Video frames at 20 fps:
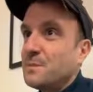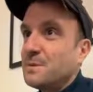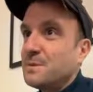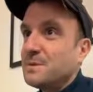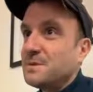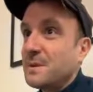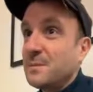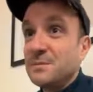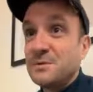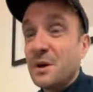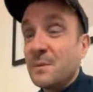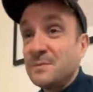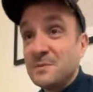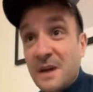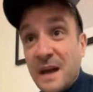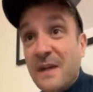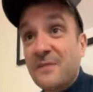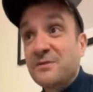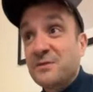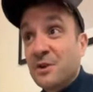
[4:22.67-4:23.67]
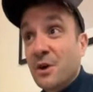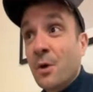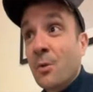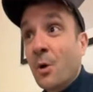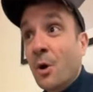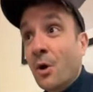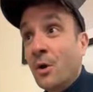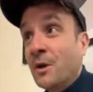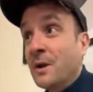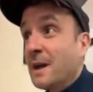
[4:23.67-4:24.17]
Sometimes I have to go
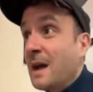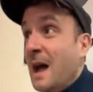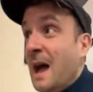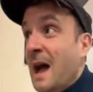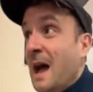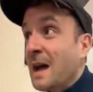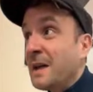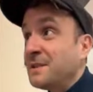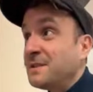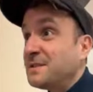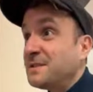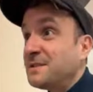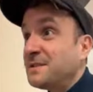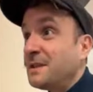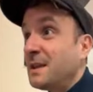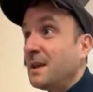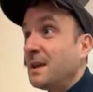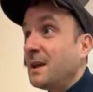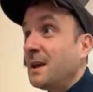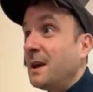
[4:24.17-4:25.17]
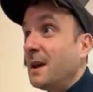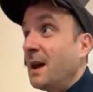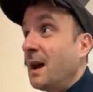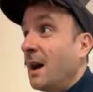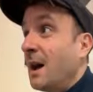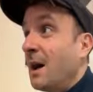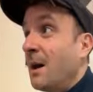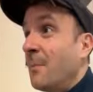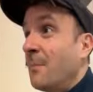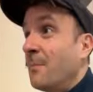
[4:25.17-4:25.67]
on as
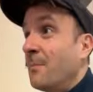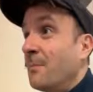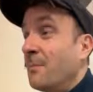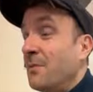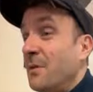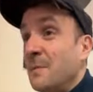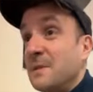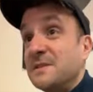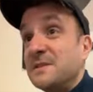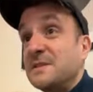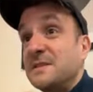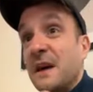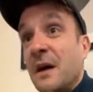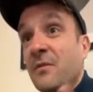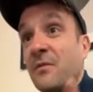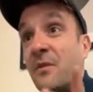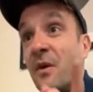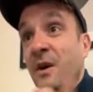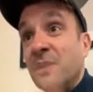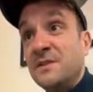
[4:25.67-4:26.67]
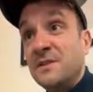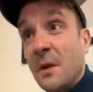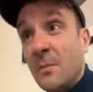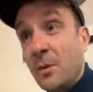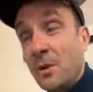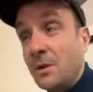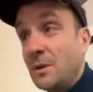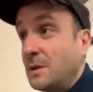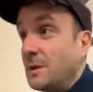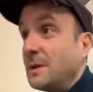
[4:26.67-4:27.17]
the Mrs. Doubtfire
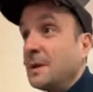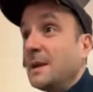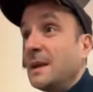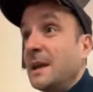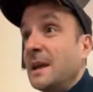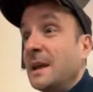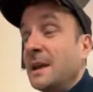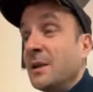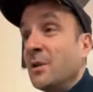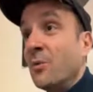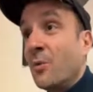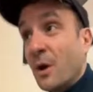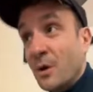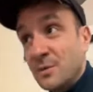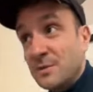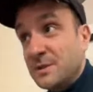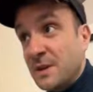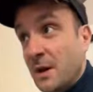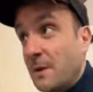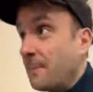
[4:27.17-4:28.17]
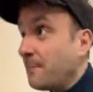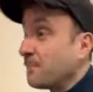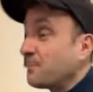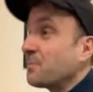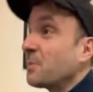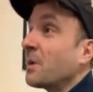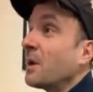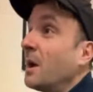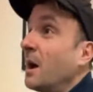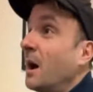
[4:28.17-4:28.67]
double in La Rosa
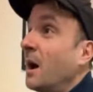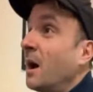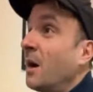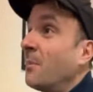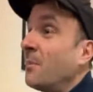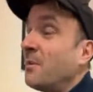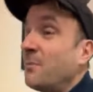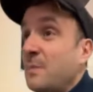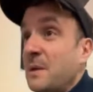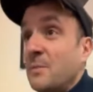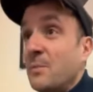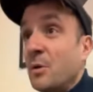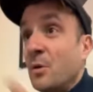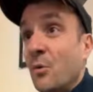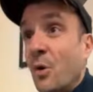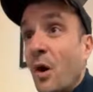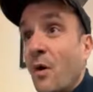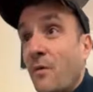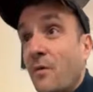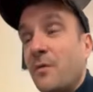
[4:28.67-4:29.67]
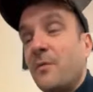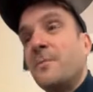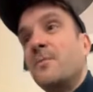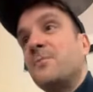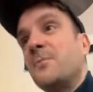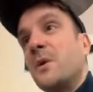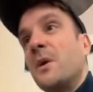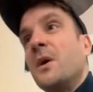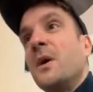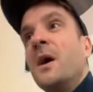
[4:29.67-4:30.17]
if people are off.
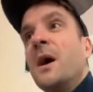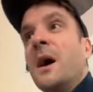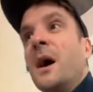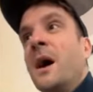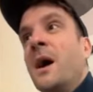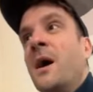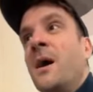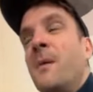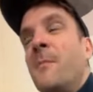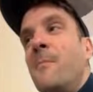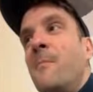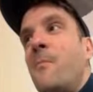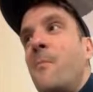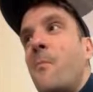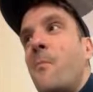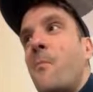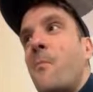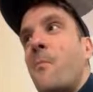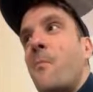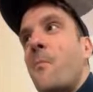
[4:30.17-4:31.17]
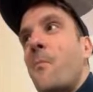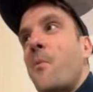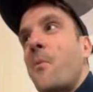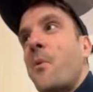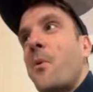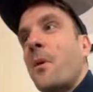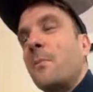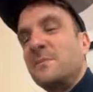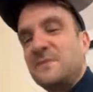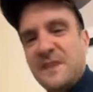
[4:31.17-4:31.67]
I'm
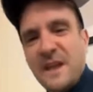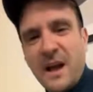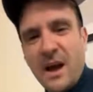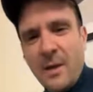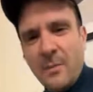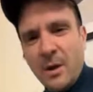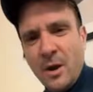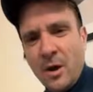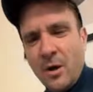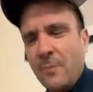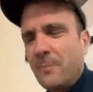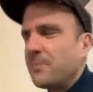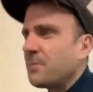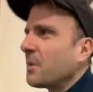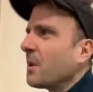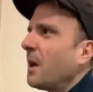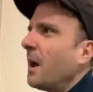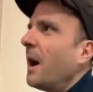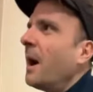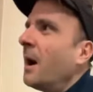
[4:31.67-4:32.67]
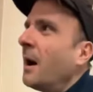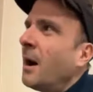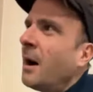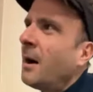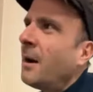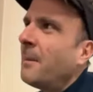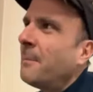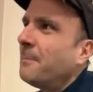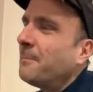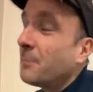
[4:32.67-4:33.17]
saying I'm a lot.
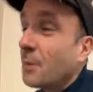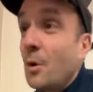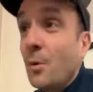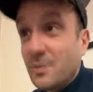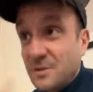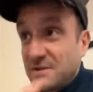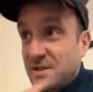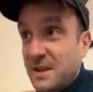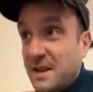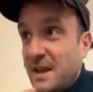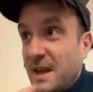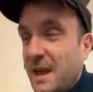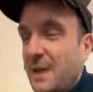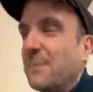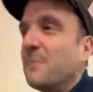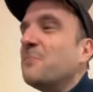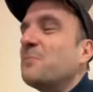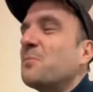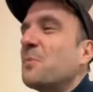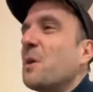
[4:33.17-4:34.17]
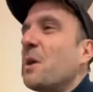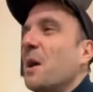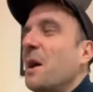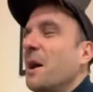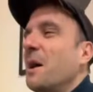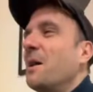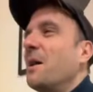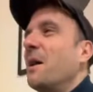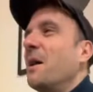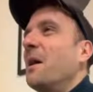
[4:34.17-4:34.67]
Oh, just said it again.
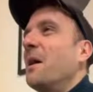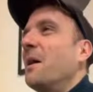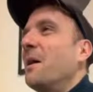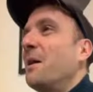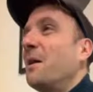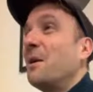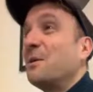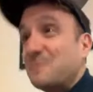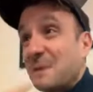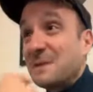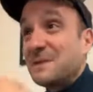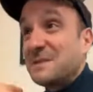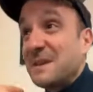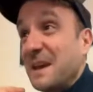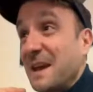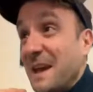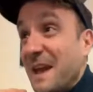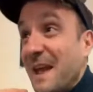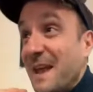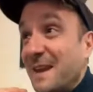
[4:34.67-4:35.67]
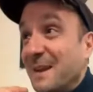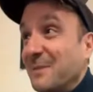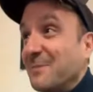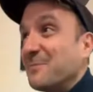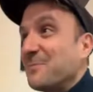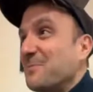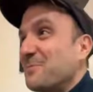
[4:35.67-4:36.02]
I was about to say it again.